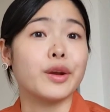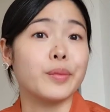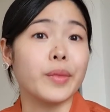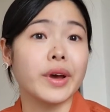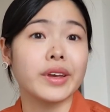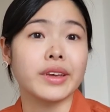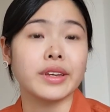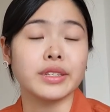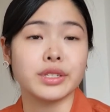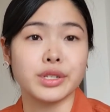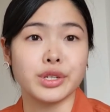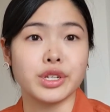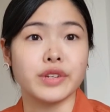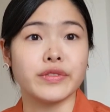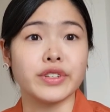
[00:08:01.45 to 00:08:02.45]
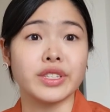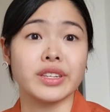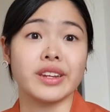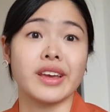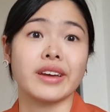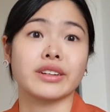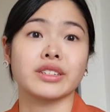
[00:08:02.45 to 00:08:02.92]
And in my case, the
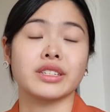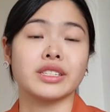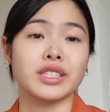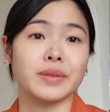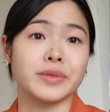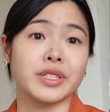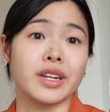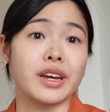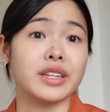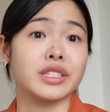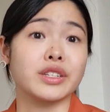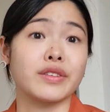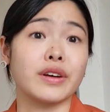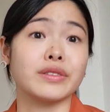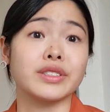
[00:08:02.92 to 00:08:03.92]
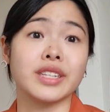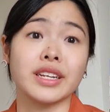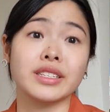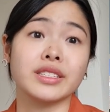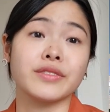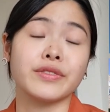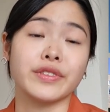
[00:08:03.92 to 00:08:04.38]
university actually subsidized around
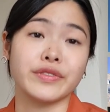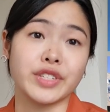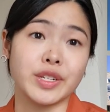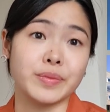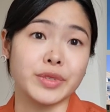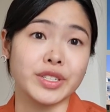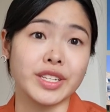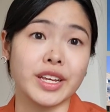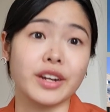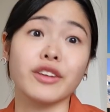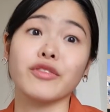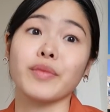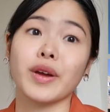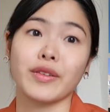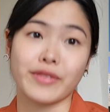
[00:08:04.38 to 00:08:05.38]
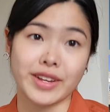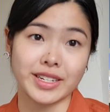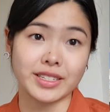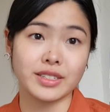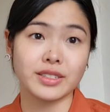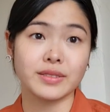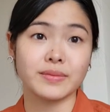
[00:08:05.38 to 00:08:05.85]
10 to 15% of my
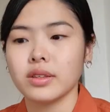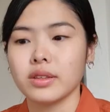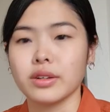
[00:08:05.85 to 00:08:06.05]
rent.